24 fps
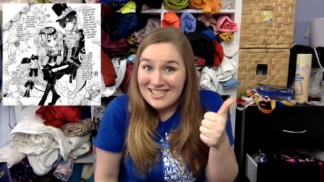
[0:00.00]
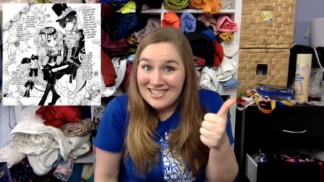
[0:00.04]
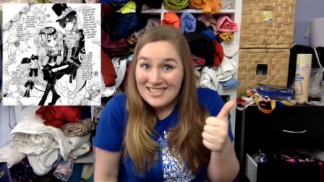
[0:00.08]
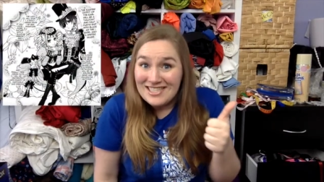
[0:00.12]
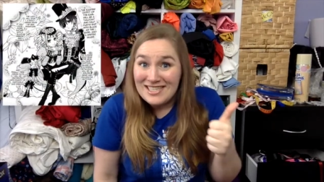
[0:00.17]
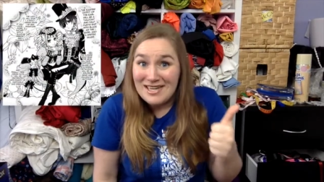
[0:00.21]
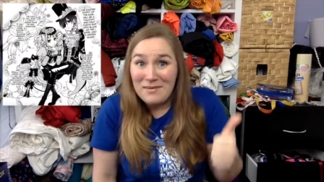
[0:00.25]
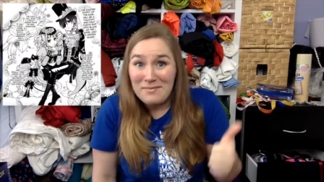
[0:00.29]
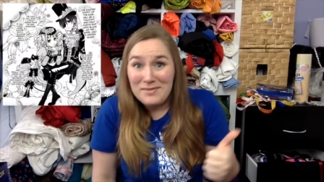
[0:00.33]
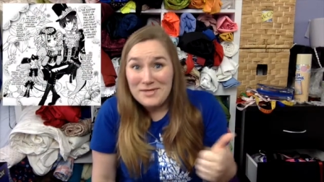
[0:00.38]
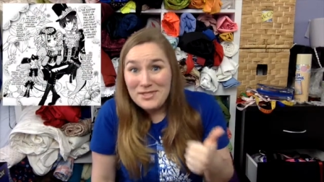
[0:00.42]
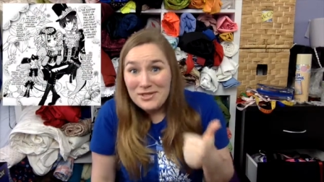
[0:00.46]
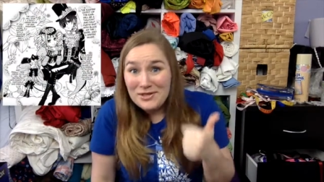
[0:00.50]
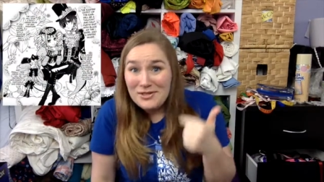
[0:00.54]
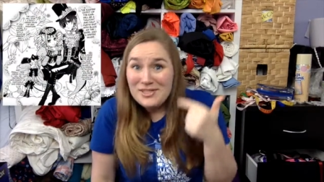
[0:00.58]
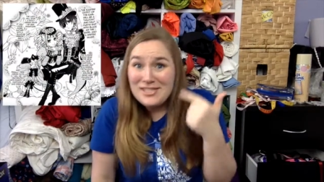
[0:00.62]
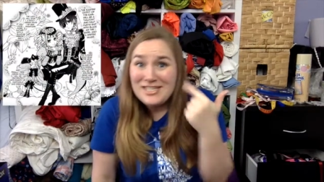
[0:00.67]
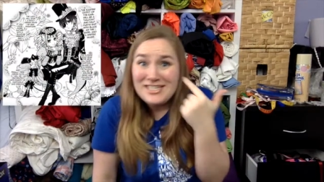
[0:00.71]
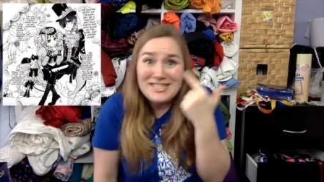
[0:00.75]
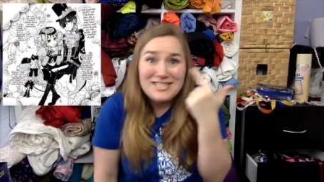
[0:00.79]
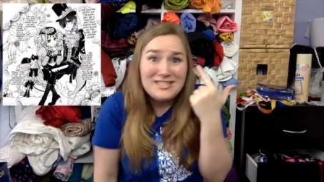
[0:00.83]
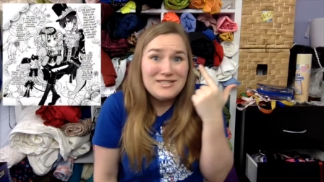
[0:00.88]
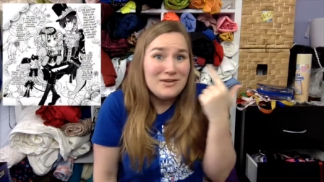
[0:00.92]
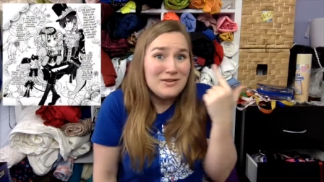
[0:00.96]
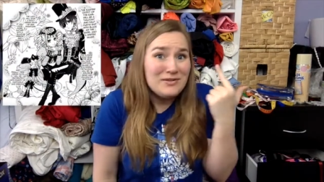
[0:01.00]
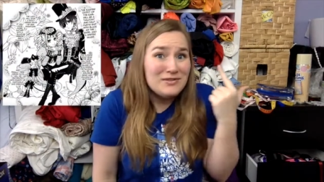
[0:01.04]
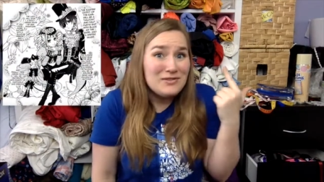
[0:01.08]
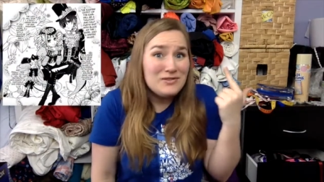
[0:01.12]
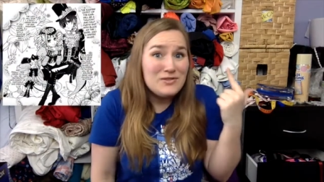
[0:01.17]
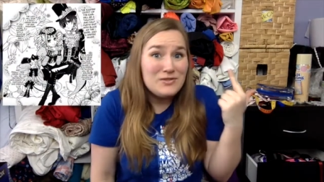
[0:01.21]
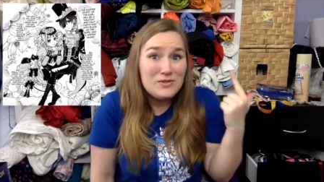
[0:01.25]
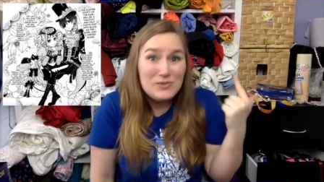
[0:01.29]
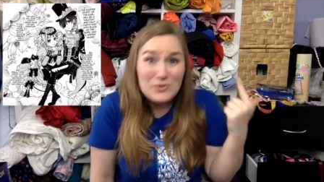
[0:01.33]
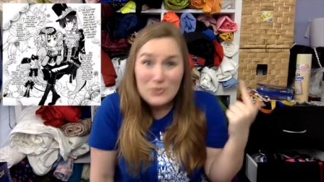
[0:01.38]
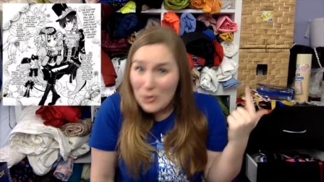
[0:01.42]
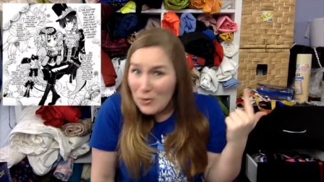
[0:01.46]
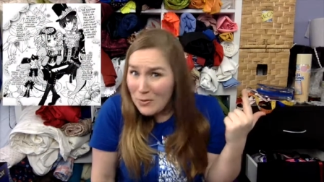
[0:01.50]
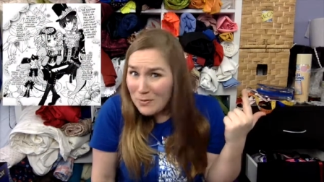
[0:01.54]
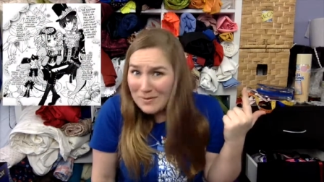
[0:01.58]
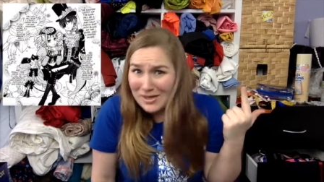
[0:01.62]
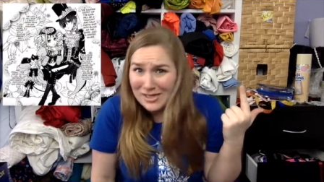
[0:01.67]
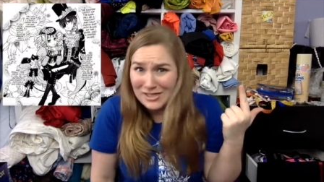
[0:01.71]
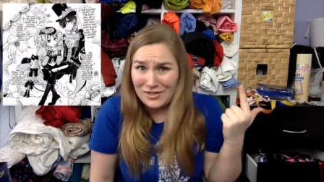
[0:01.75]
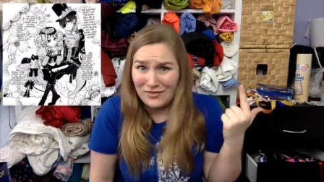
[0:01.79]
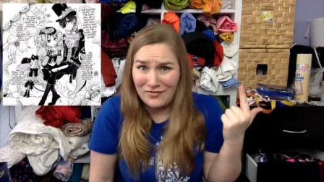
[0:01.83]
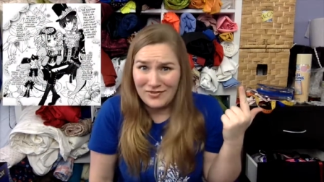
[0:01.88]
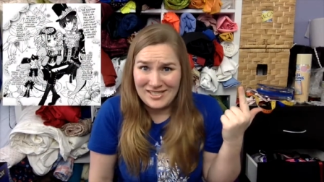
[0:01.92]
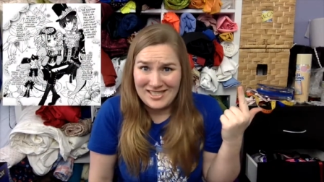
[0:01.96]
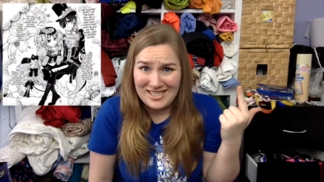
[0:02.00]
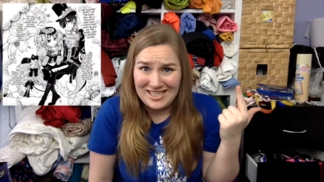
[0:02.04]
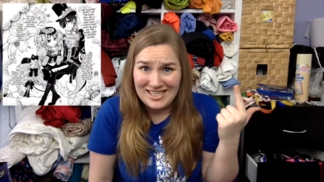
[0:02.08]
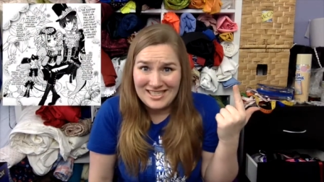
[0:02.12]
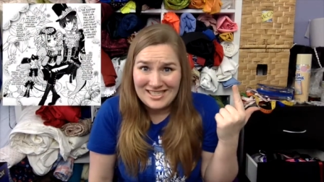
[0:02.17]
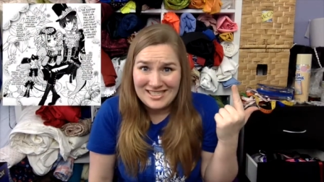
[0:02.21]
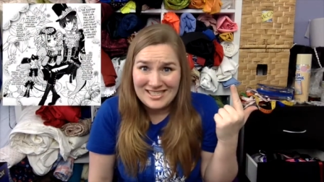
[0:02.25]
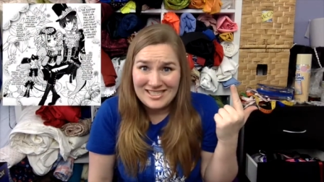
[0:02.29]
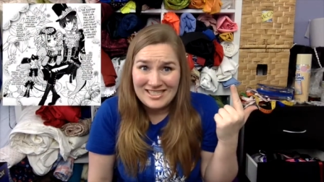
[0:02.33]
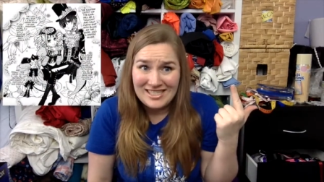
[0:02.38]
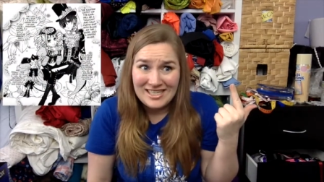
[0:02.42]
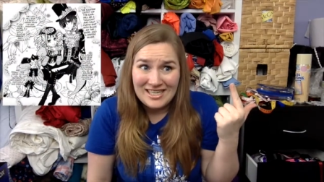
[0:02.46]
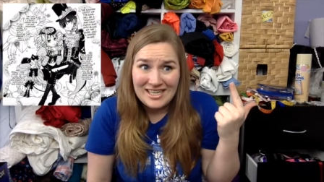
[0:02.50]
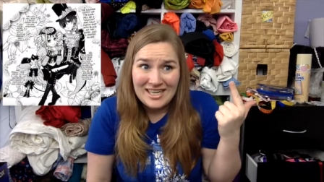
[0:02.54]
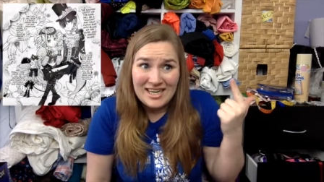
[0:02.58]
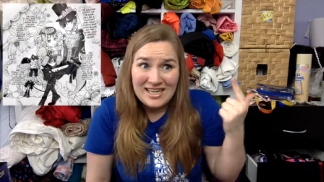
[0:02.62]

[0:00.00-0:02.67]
Number two, she's not so much of a ditz.